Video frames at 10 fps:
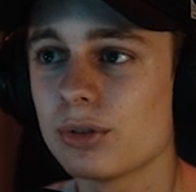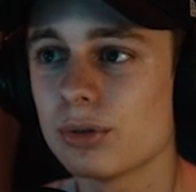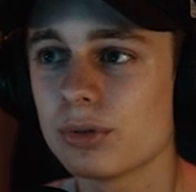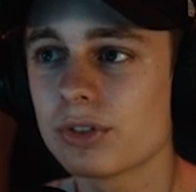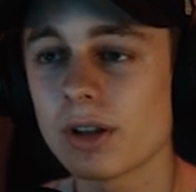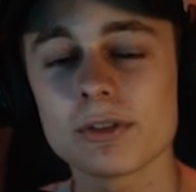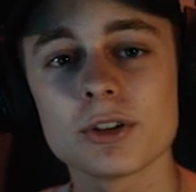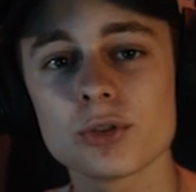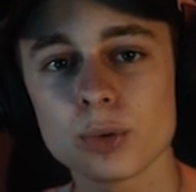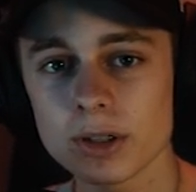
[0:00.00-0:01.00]
to seven
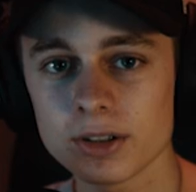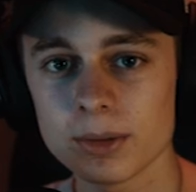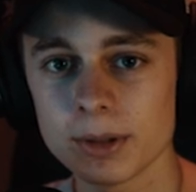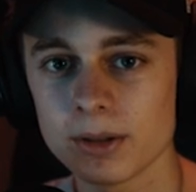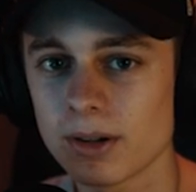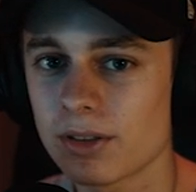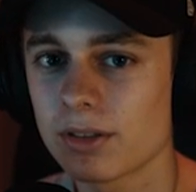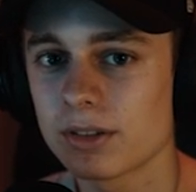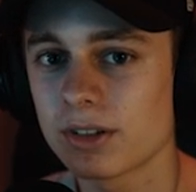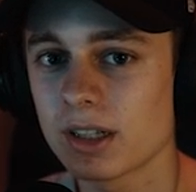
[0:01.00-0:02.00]
twenty p rather
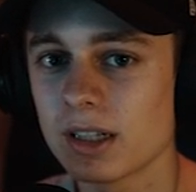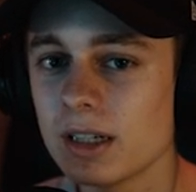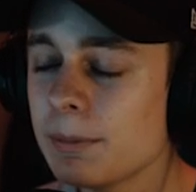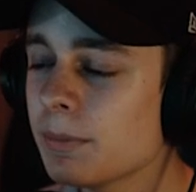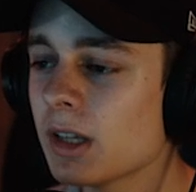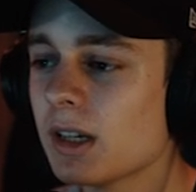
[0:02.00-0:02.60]
than ten eighty.